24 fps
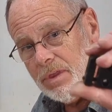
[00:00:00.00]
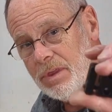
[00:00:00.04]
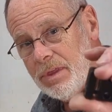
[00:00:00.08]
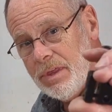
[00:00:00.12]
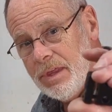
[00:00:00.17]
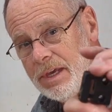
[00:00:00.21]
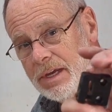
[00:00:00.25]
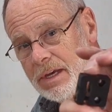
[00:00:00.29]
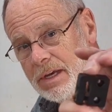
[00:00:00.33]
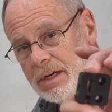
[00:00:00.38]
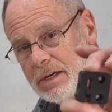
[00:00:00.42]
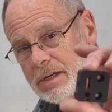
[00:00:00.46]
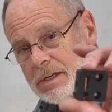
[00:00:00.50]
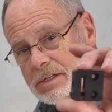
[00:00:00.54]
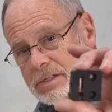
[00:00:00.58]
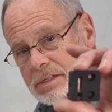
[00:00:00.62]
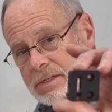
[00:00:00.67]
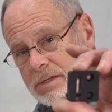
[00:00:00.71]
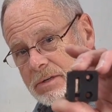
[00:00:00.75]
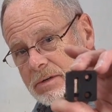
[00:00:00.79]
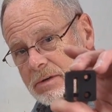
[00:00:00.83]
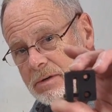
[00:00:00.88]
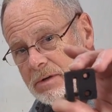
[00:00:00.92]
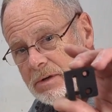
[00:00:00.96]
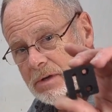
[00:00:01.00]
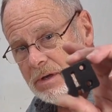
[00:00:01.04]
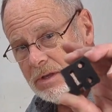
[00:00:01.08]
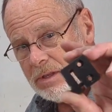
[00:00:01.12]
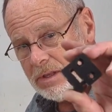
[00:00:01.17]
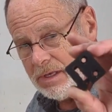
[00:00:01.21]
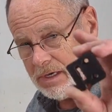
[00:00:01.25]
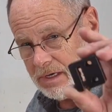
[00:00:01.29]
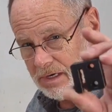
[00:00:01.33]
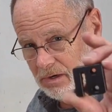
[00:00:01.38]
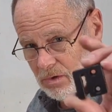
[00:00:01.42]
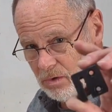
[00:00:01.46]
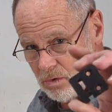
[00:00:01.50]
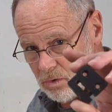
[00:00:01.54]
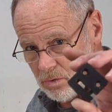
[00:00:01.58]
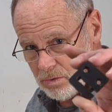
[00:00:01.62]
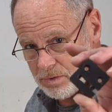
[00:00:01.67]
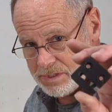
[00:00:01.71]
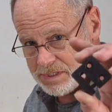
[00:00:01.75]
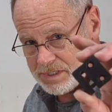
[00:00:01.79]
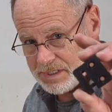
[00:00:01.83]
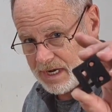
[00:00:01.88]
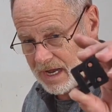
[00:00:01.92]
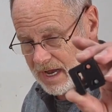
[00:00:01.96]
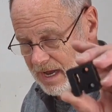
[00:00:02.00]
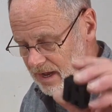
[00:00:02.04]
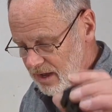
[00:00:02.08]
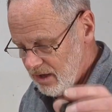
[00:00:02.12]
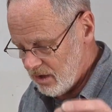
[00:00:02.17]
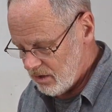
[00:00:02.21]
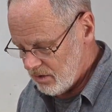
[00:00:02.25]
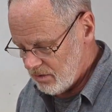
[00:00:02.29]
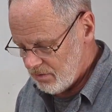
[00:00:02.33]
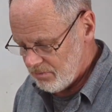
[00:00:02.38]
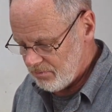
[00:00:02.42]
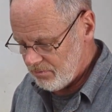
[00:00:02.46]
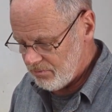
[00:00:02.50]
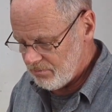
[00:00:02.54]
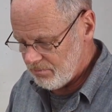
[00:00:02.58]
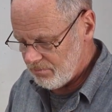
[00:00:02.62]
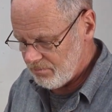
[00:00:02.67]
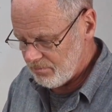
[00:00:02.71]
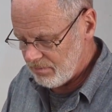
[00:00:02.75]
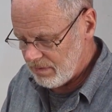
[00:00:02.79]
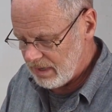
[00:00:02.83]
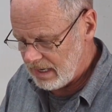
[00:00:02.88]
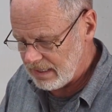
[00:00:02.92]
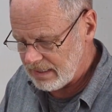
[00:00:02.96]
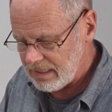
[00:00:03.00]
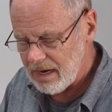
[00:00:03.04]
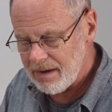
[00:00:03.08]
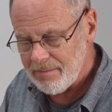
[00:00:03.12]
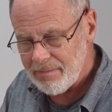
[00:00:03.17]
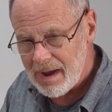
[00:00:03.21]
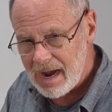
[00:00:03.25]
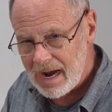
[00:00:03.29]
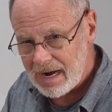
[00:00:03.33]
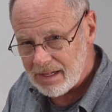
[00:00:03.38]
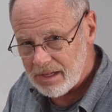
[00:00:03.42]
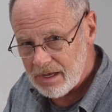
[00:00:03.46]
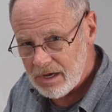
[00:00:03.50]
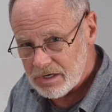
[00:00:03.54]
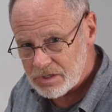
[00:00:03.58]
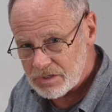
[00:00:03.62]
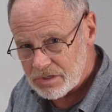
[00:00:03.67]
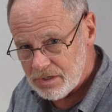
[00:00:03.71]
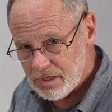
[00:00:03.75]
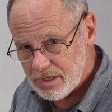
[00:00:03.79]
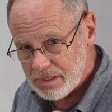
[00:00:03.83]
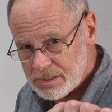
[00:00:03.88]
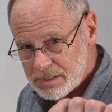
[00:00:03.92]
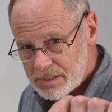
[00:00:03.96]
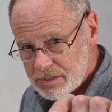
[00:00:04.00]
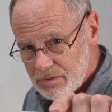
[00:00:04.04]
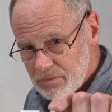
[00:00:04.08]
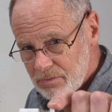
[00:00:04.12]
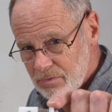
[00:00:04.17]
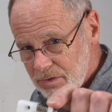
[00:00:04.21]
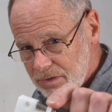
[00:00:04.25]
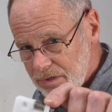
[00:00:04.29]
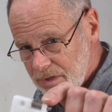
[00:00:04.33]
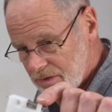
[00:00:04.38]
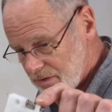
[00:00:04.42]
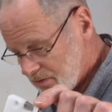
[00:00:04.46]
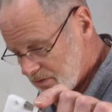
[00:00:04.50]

these, the old style anti-backlash nuts with the